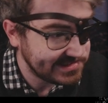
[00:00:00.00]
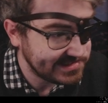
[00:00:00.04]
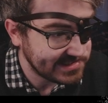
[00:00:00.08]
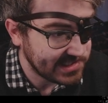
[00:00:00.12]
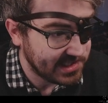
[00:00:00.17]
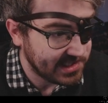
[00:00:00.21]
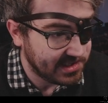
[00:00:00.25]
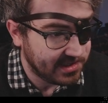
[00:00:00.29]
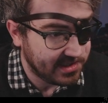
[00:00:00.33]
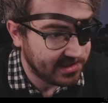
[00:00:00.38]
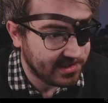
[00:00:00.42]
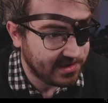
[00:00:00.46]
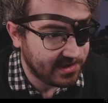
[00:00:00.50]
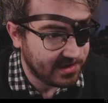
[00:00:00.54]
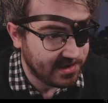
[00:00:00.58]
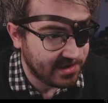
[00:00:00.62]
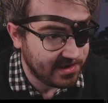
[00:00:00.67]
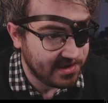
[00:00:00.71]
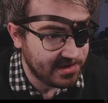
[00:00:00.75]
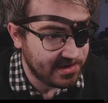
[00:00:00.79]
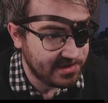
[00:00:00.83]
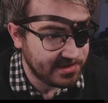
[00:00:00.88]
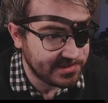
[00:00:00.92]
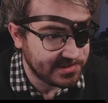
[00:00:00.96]
are
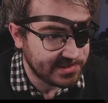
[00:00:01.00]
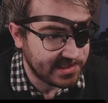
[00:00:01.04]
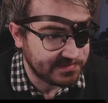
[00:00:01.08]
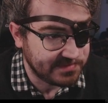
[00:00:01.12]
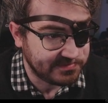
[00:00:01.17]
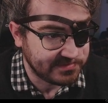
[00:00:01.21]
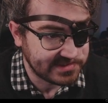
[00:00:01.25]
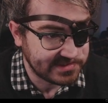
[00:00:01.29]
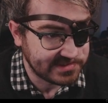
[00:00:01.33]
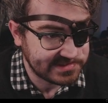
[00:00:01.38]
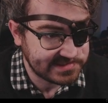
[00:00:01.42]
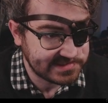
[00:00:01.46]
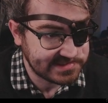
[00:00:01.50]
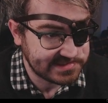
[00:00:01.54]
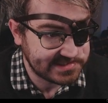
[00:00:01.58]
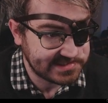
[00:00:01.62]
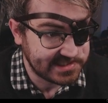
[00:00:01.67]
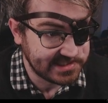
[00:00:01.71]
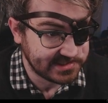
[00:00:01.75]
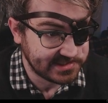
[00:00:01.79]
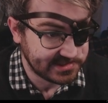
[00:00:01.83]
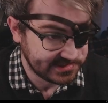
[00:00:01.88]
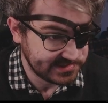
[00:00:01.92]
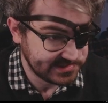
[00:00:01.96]
all the different
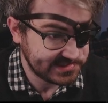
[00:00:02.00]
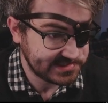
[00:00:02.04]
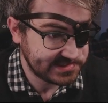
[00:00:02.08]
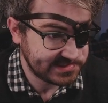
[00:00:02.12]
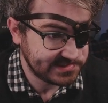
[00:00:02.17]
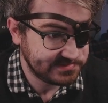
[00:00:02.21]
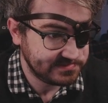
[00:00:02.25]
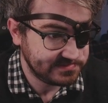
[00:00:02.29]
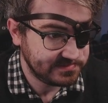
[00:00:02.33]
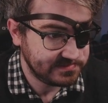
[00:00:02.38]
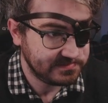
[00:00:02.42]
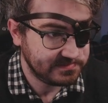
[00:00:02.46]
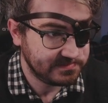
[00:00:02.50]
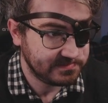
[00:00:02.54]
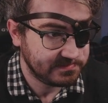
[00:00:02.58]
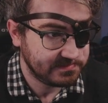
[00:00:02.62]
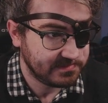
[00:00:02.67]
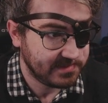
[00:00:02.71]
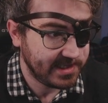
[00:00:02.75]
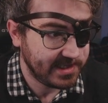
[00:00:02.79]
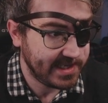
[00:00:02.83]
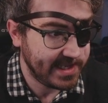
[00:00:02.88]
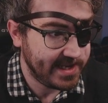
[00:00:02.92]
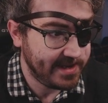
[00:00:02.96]
skills
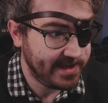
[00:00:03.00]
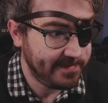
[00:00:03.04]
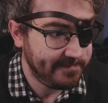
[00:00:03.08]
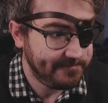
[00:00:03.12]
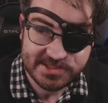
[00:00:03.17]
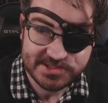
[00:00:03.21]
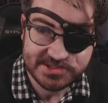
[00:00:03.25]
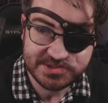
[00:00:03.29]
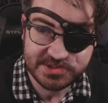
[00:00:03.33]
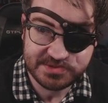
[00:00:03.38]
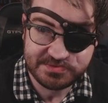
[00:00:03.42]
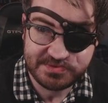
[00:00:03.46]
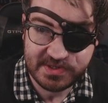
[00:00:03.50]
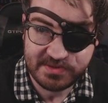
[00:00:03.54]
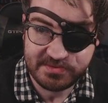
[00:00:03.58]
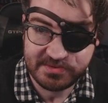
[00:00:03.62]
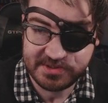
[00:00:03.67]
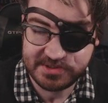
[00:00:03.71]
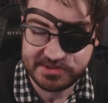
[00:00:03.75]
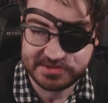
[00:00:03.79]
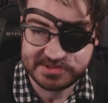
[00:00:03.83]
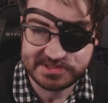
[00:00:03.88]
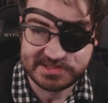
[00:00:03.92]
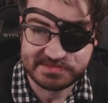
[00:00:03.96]
right now. So if I were to
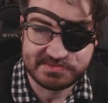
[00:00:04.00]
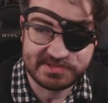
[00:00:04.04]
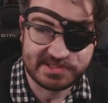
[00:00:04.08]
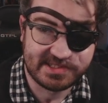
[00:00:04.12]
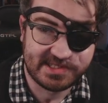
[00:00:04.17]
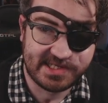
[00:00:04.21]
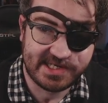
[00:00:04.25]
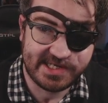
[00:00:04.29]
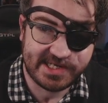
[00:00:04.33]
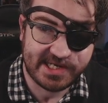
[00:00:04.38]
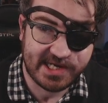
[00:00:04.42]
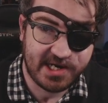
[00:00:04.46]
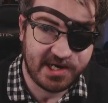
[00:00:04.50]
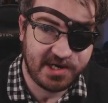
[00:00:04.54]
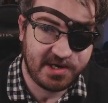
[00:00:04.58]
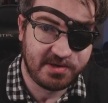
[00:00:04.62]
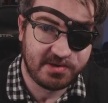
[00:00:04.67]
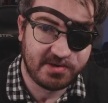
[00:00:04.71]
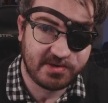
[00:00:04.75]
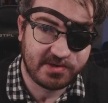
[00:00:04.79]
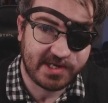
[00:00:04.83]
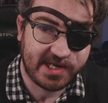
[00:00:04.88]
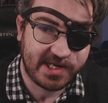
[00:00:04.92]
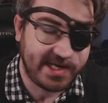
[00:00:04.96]
do something like, oh,
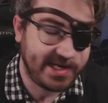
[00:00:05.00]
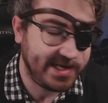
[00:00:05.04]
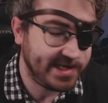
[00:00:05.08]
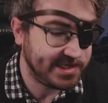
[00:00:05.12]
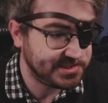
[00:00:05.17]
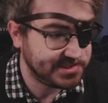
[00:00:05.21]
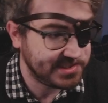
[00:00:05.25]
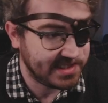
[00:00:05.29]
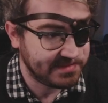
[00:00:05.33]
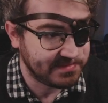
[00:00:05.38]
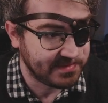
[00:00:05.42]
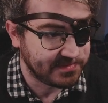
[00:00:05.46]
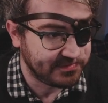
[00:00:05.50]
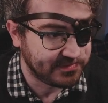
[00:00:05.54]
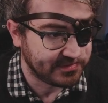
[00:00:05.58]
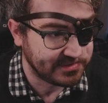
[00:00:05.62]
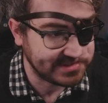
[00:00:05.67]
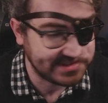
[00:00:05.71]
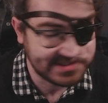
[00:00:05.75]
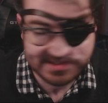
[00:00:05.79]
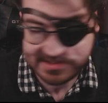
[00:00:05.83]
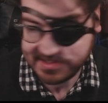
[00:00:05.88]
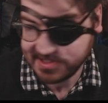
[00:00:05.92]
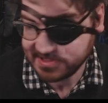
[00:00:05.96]
okay, I actually have a
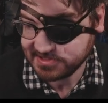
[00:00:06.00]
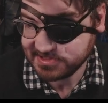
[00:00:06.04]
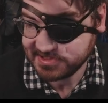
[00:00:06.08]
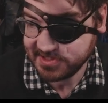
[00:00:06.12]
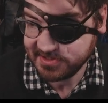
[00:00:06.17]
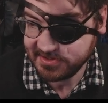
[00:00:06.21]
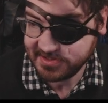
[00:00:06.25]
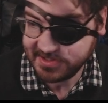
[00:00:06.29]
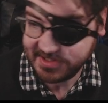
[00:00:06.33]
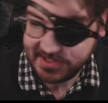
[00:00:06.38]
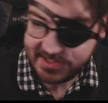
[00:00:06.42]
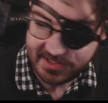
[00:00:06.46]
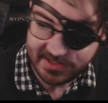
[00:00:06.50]
14 dexterity.